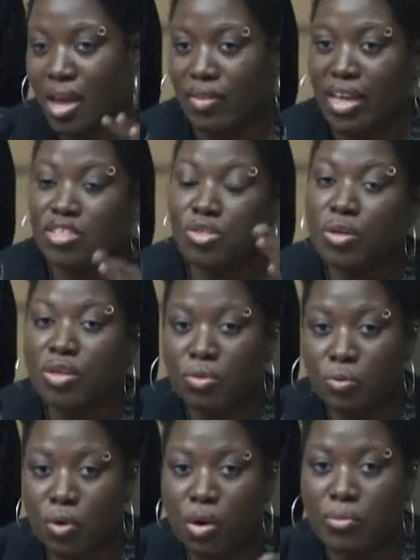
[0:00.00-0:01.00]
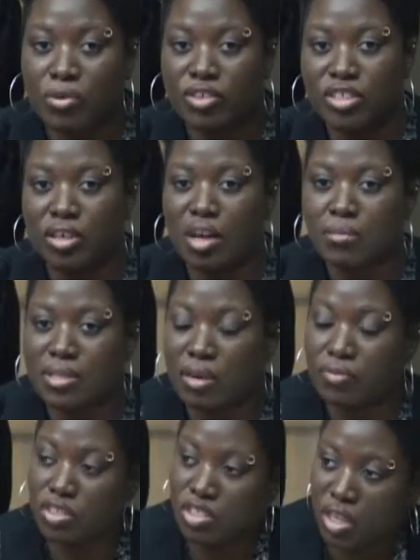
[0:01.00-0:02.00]
And that duty to warn provision comes out
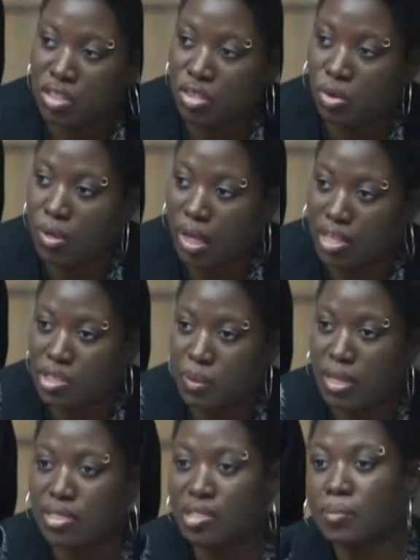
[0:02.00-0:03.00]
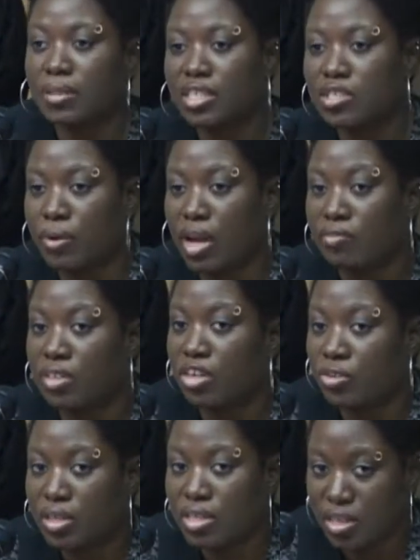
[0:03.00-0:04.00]
of the Jane Doe case because the police were heavily
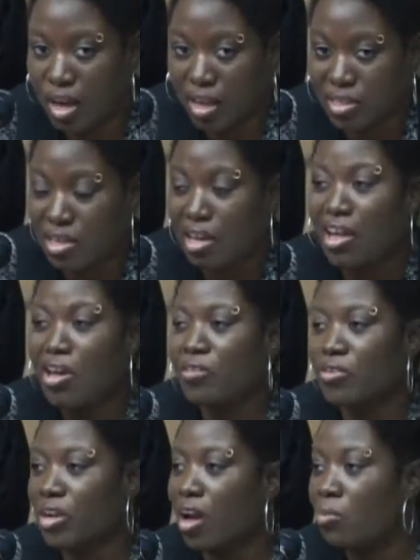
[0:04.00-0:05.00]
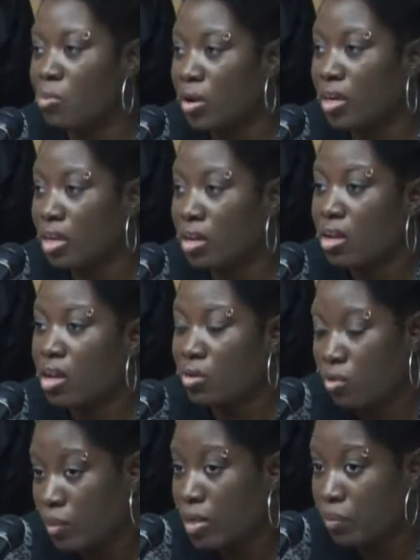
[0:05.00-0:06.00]
criticized for not warning
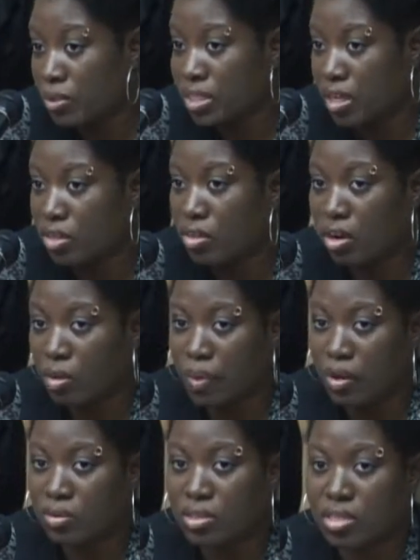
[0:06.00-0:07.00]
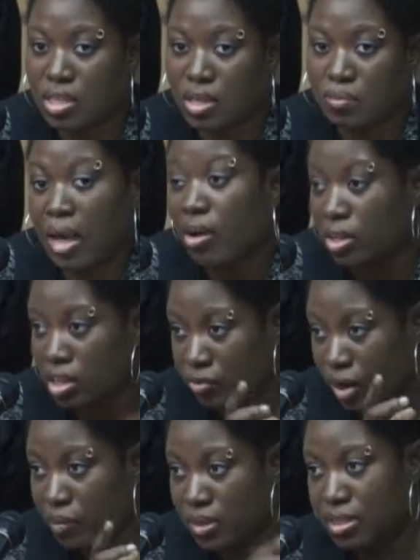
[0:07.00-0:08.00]
women in particular about the balcony
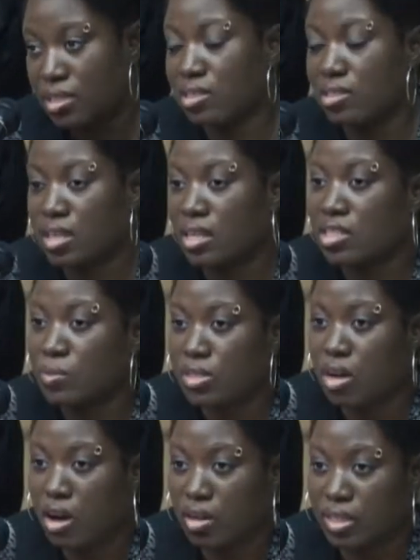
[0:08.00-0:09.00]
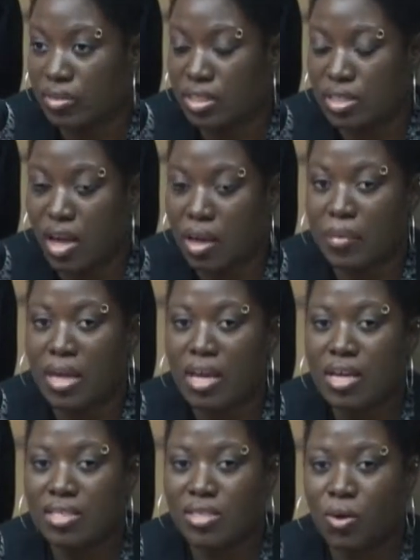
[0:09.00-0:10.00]
rapist, as he was called at the time.
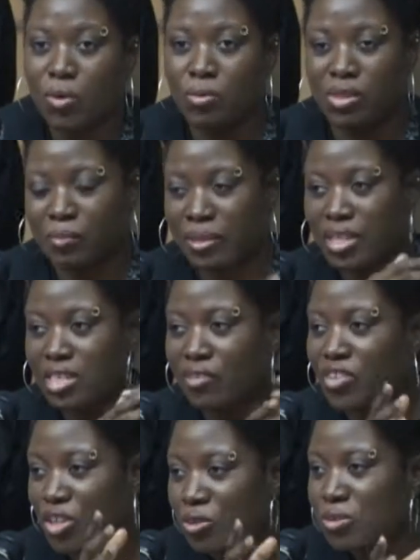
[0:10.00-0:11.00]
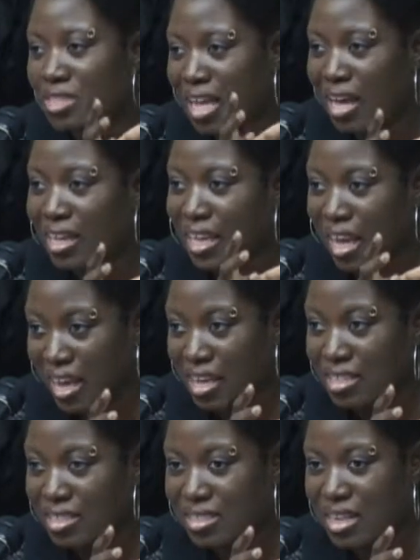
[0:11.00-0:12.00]
So the police have used that
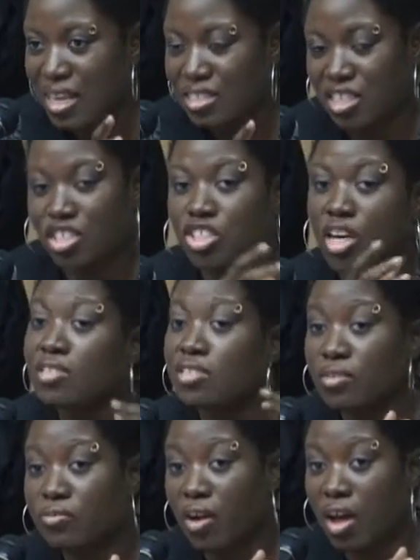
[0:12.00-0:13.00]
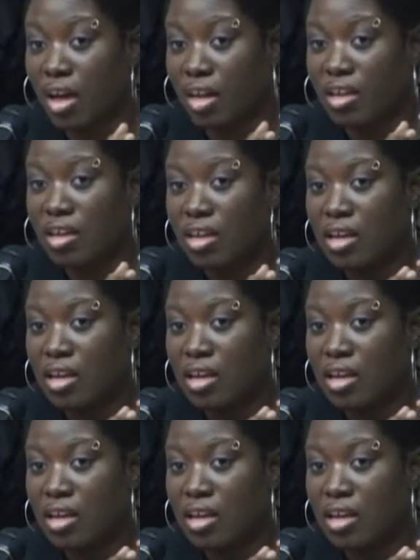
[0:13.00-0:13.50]
case to justify